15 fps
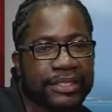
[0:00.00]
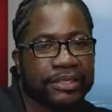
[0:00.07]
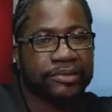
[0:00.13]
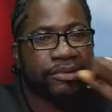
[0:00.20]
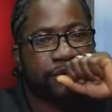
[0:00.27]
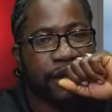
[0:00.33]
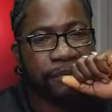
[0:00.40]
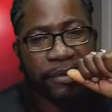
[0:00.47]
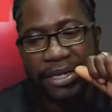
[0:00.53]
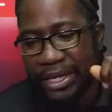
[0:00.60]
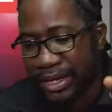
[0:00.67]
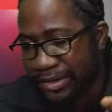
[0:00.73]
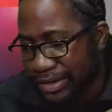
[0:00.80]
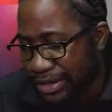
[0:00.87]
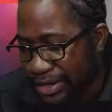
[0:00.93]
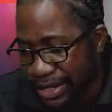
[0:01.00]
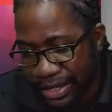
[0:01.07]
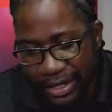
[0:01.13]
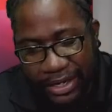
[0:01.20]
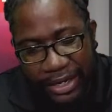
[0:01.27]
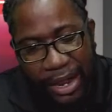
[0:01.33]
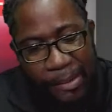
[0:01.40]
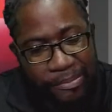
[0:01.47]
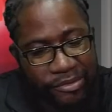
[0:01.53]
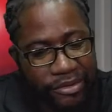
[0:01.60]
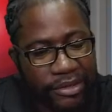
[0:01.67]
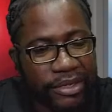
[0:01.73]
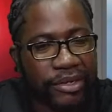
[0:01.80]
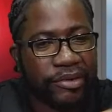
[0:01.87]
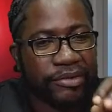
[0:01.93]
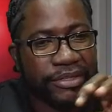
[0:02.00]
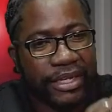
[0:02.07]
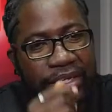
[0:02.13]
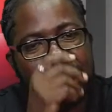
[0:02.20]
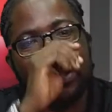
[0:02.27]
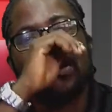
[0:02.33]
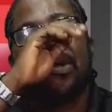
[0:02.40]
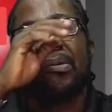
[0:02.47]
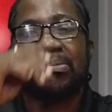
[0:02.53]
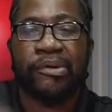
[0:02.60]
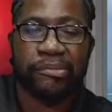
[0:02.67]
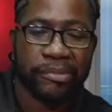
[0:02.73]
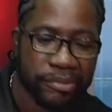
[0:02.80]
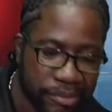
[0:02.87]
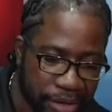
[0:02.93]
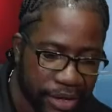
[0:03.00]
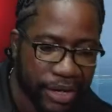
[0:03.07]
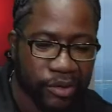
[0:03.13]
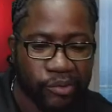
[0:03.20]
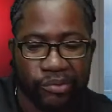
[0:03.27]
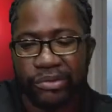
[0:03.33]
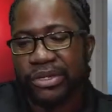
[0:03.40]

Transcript: You know, it's a medication in a little capsule, you know, take it in, cool.